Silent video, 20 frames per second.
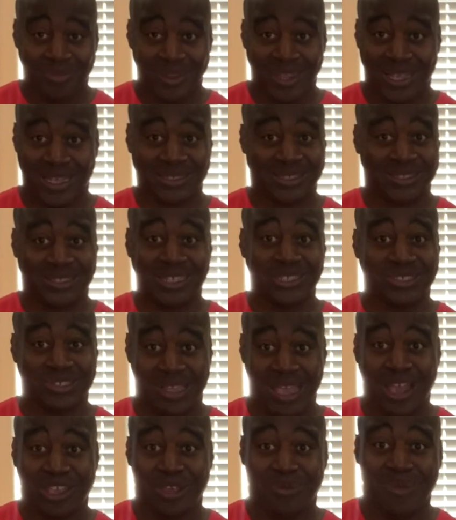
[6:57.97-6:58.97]
that's
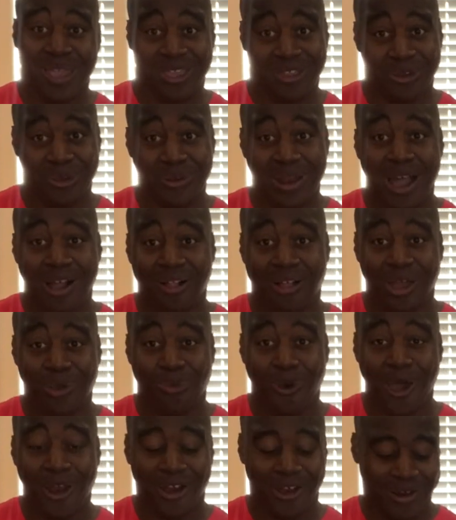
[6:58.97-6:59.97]
essentially how you make your own alkaline
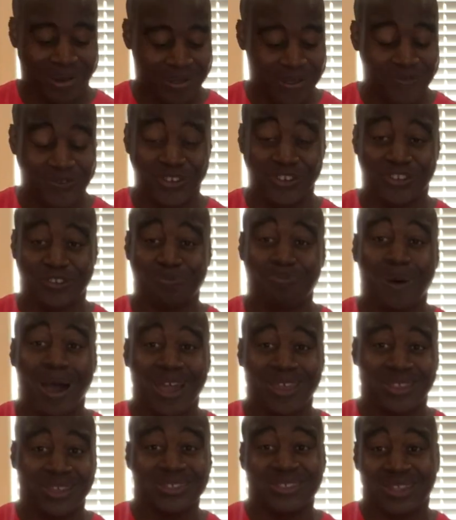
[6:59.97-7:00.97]
water. You just
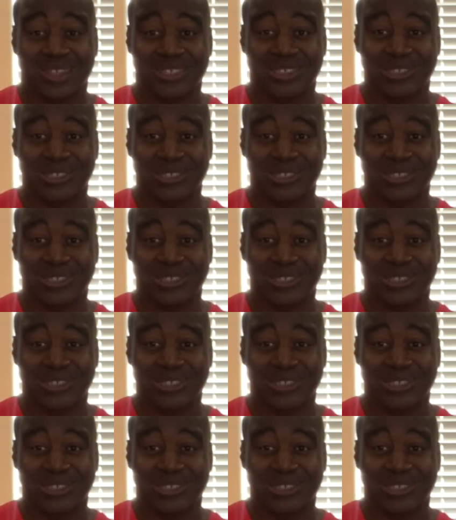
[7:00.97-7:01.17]
buy these at the